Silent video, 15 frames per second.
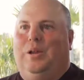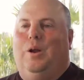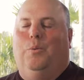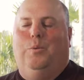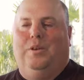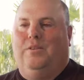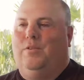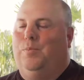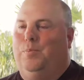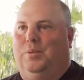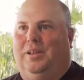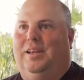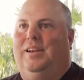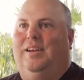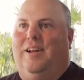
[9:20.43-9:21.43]
we
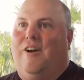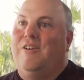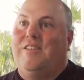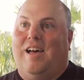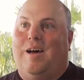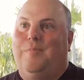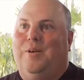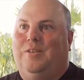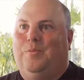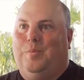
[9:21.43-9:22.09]
split our time.